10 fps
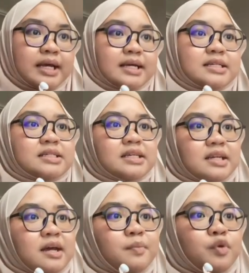as
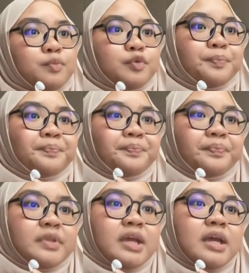Cinnamomum
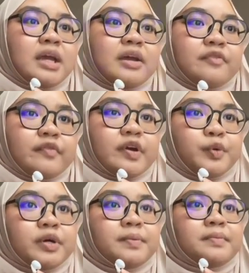
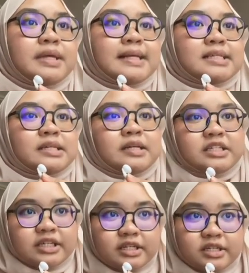verum, is a
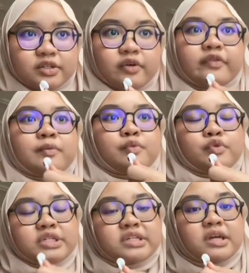genus of a
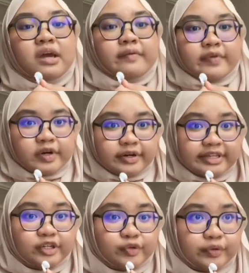bushy
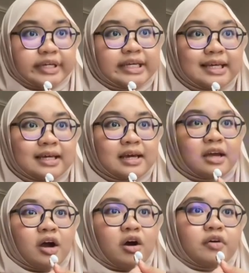evergreen tree
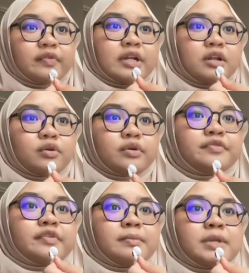of a
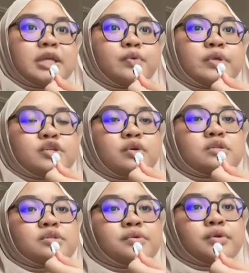laurel family, which
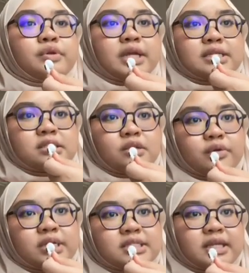also known as
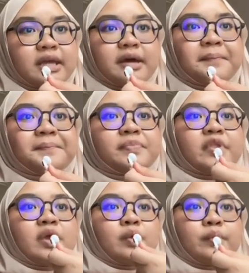Lauraceae,
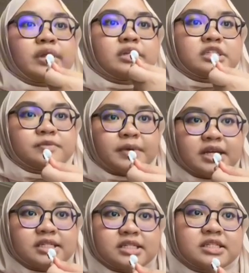where the
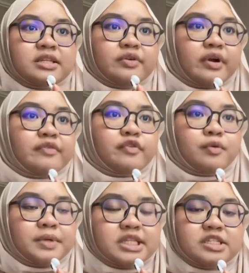spice is derived
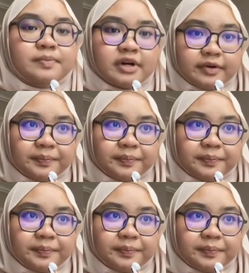from its bark.